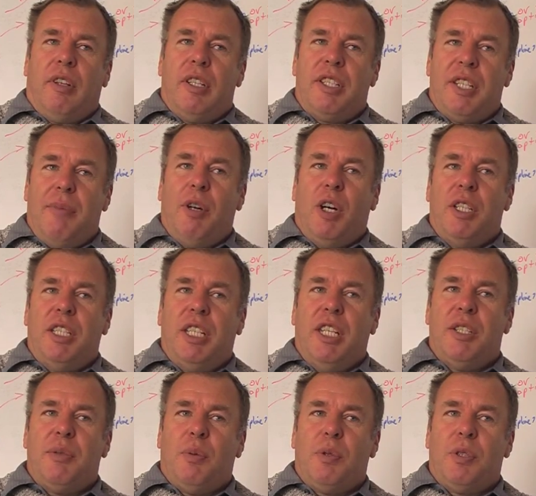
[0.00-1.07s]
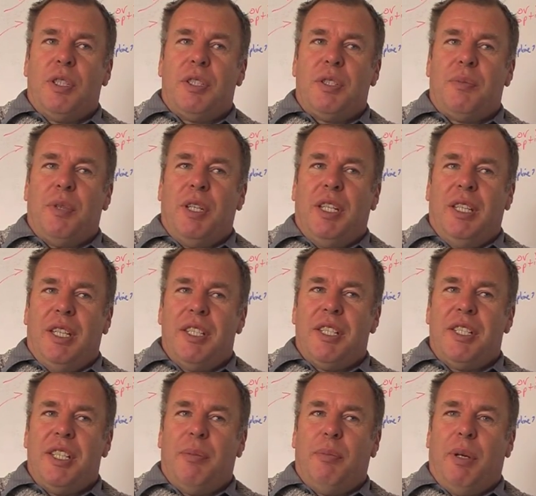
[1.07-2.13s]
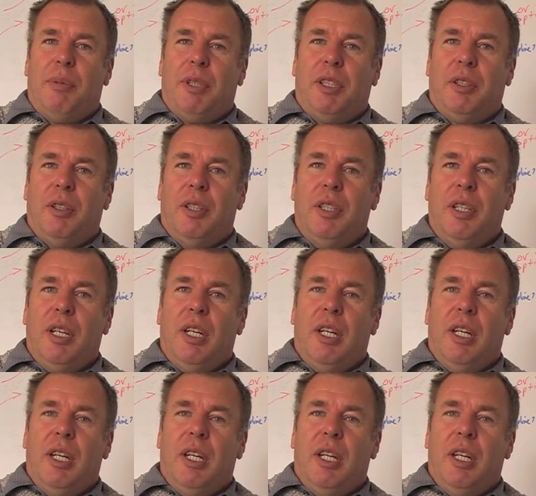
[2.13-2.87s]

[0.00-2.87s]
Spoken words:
some ideas will just be, as I said, public good.